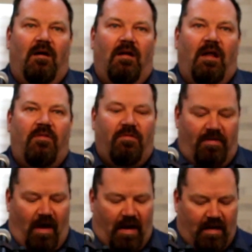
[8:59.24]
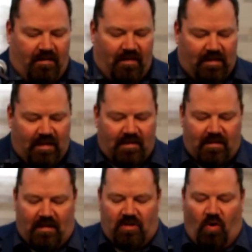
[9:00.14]
another thought is that this
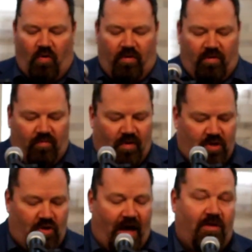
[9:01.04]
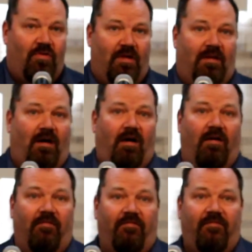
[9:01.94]
is a total rejection
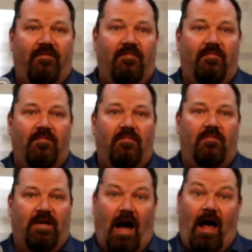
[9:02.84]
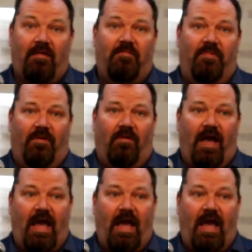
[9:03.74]
of the gospel